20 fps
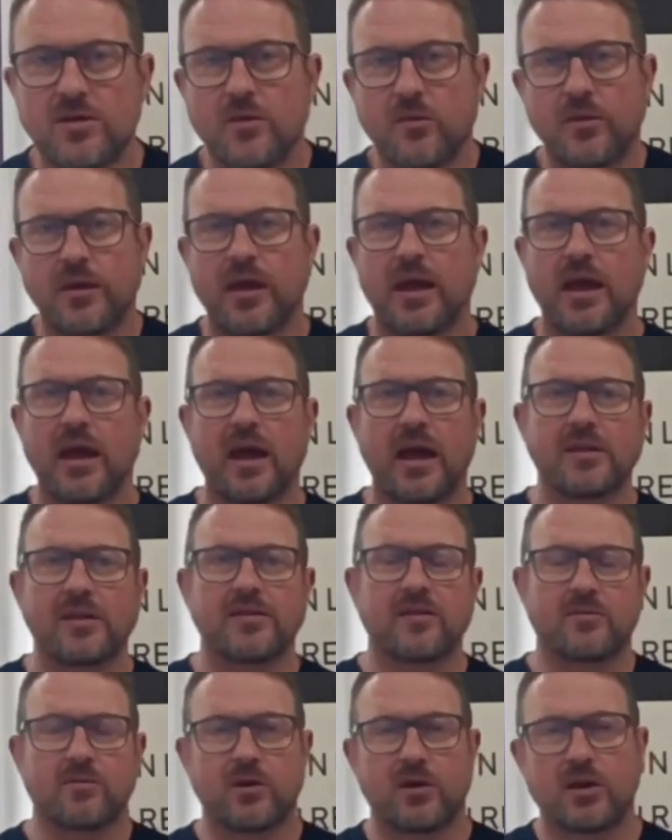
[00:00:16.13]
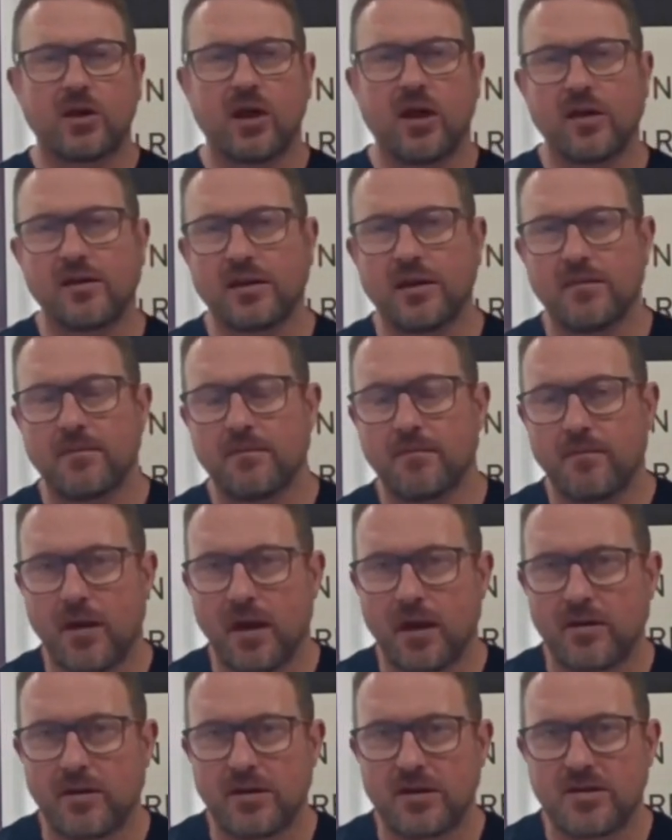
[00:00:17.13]
that we had regarding
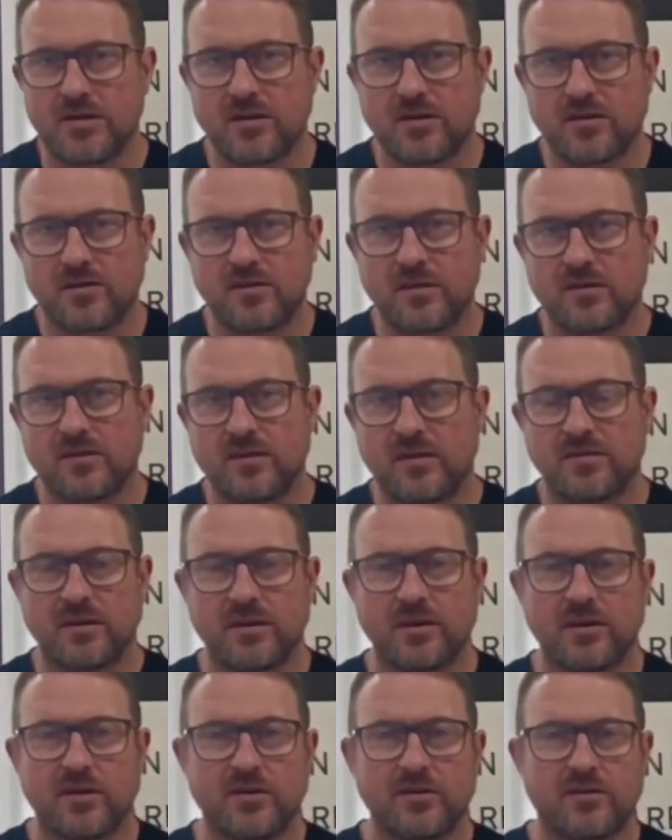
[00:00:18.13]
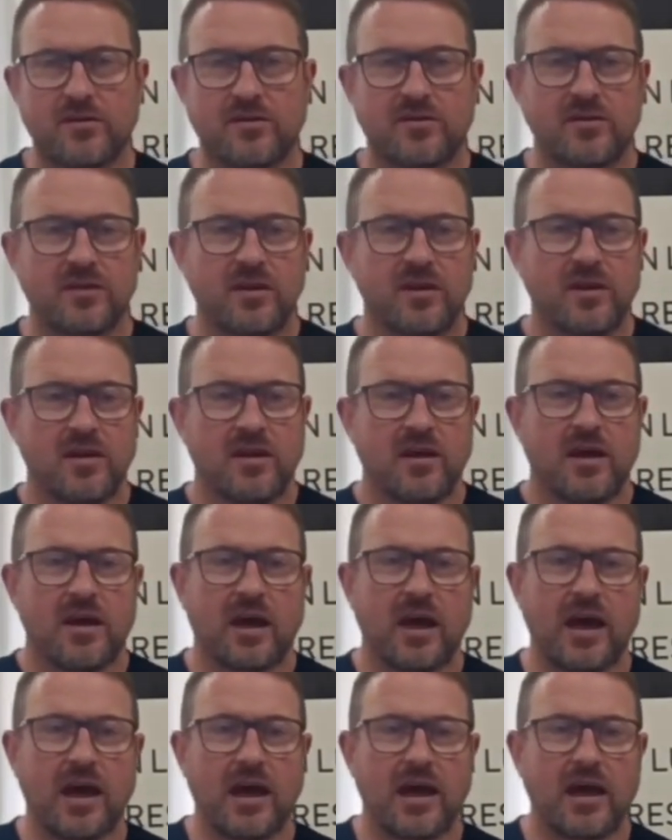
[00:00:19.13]
marriage certificates
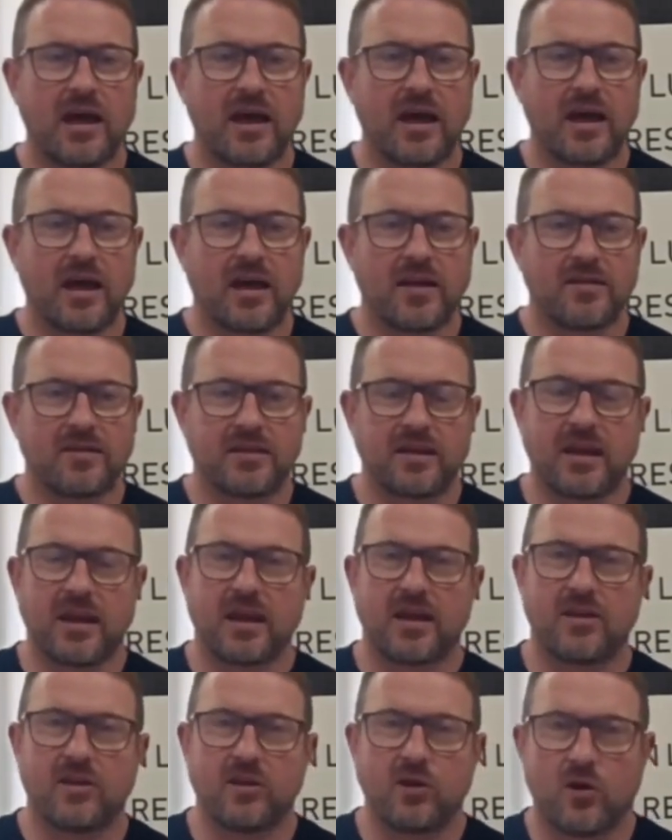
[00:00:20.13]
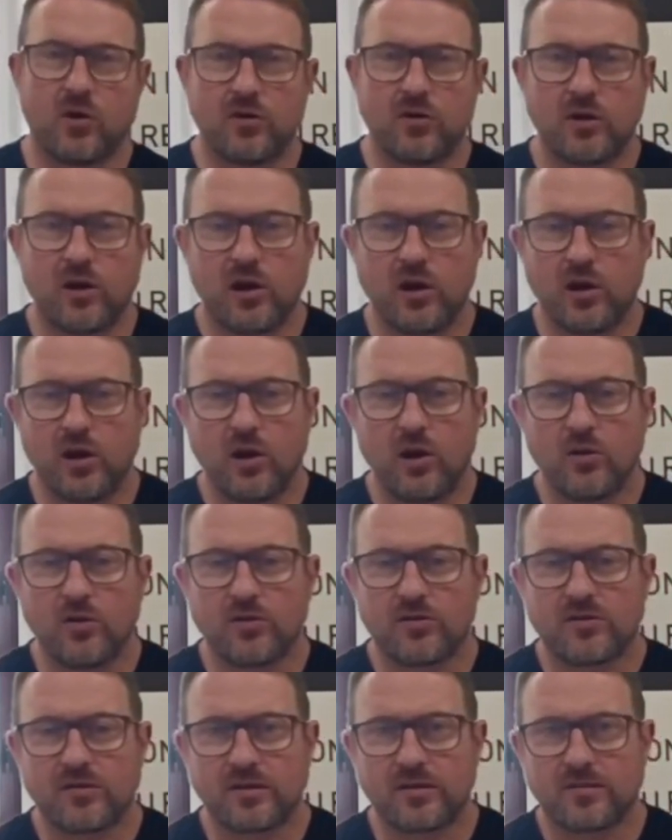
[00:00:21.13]
and the
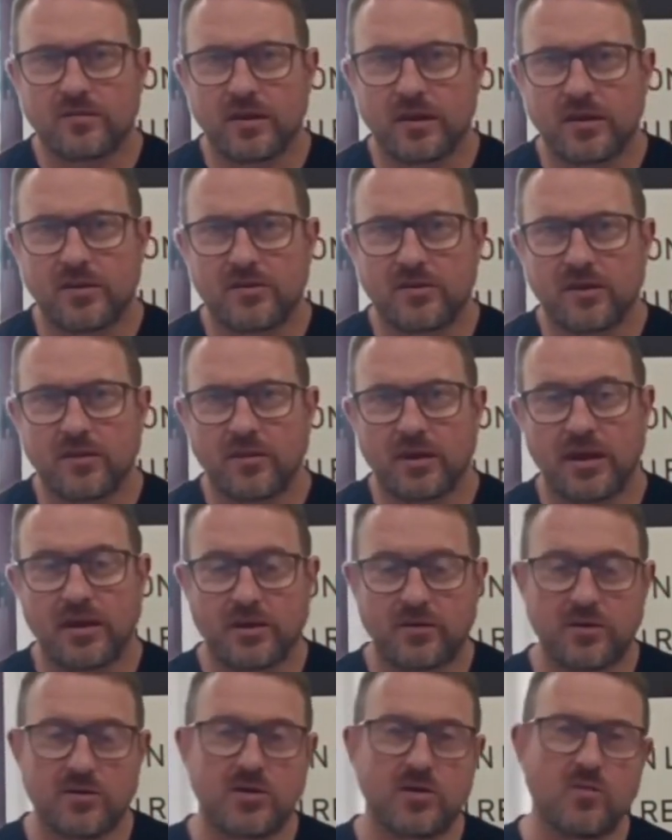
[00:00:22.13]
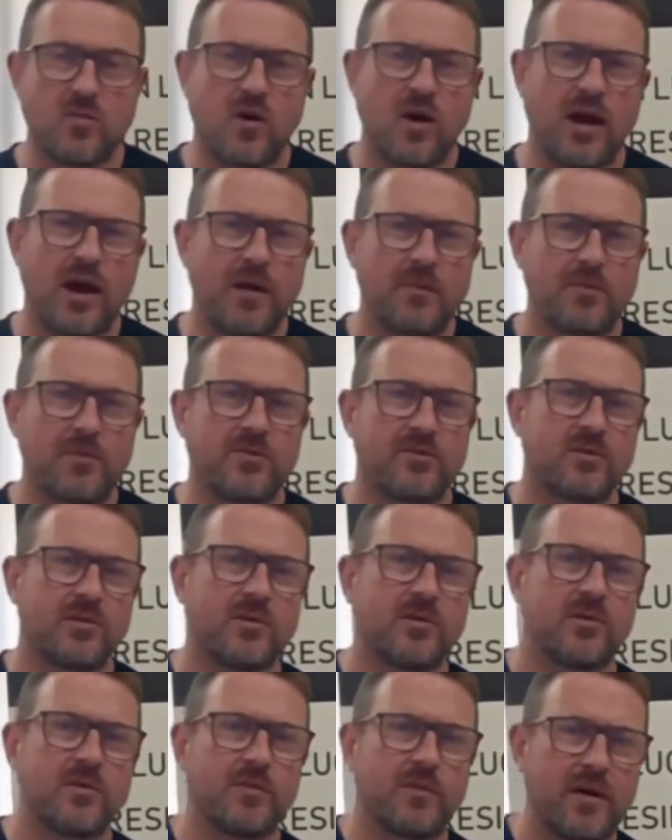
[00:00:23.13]
non-lucrative visa. We had a question: what happens when
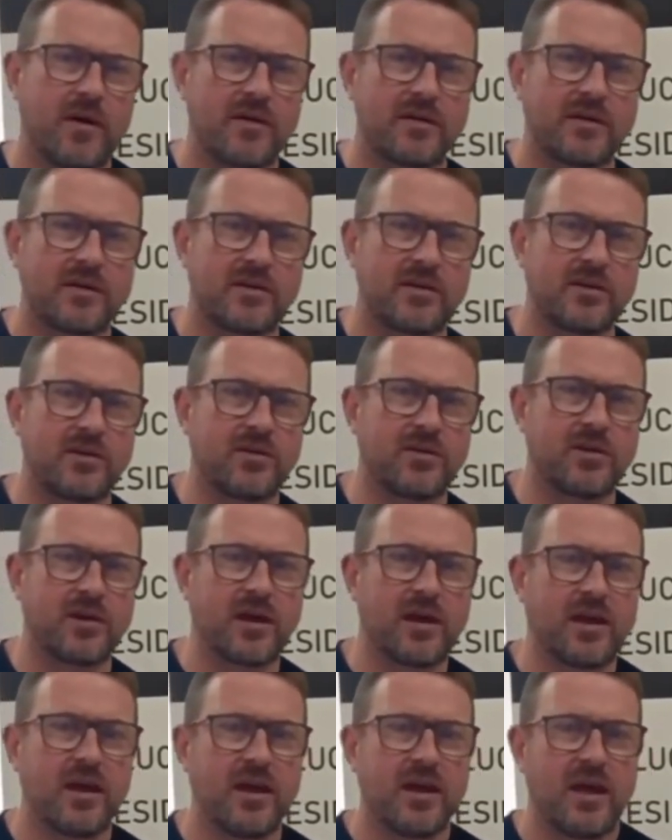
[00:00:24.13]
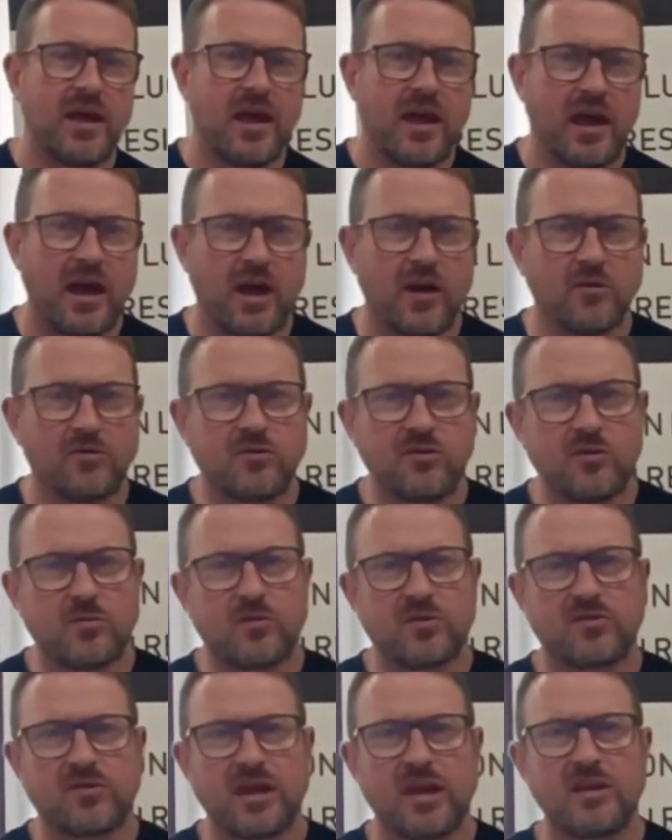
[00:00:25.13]
you're married in the UK? How do you
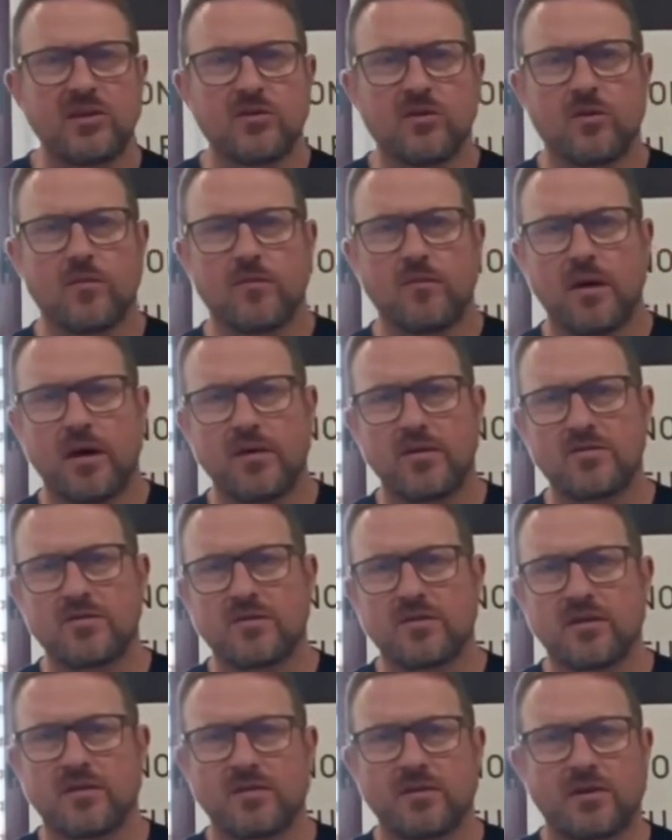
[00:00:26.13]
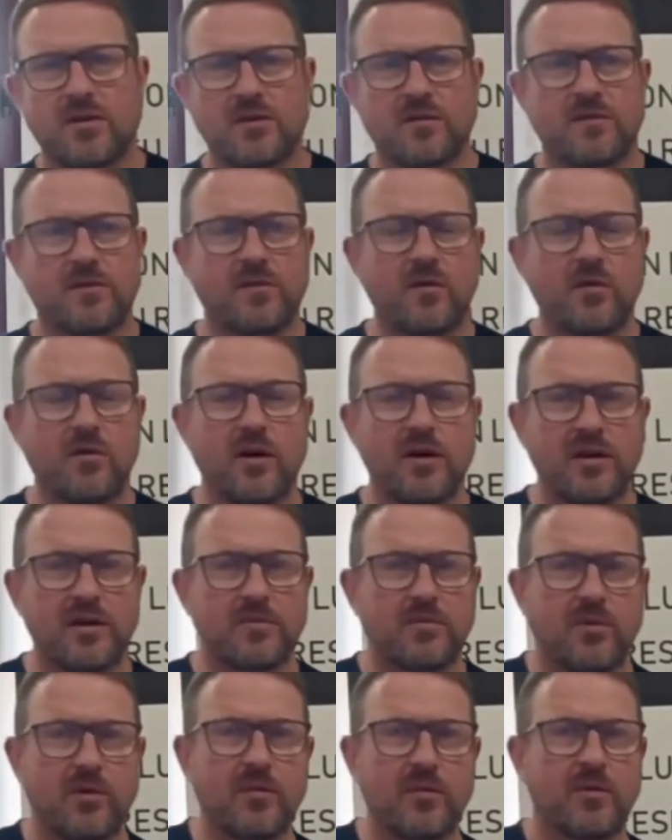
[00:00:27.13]
present your marriage certificate for an
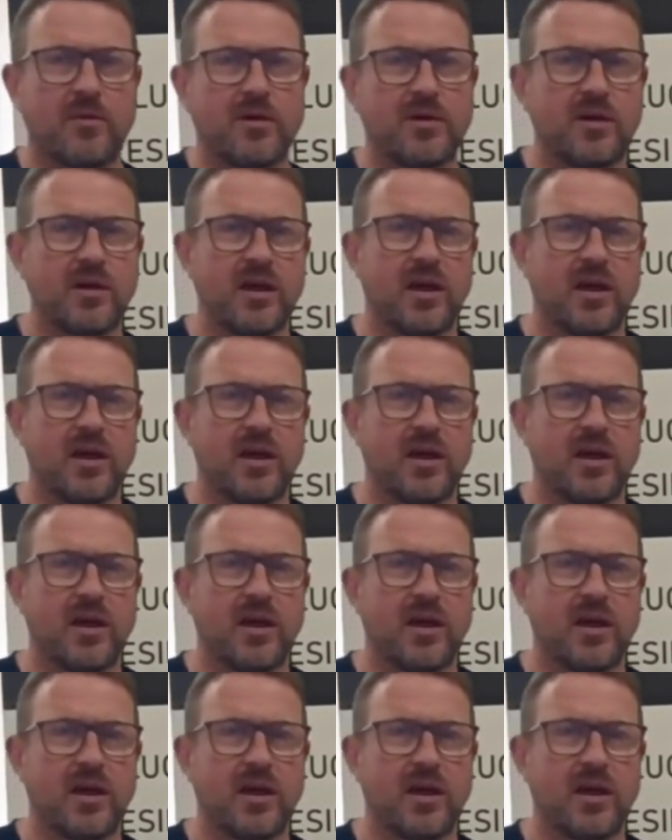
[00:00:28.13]
appointment